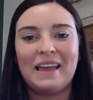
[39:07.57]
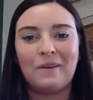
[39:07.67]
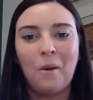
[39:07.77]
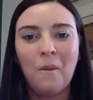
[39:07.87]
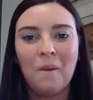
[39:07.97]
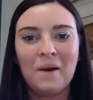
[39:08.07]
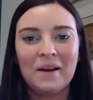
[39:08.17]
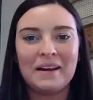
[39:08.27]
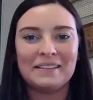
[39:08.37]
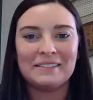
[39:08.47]
and
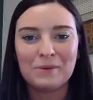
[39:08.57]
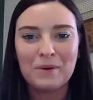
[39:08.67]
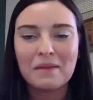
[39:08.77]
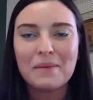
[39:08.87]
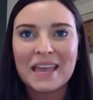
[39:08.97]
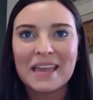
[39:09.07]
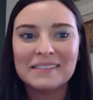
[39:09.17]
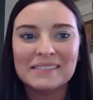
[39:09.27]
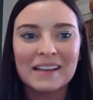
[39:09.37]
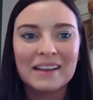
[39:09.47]
corn and
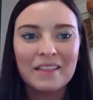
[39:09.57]
soybeans.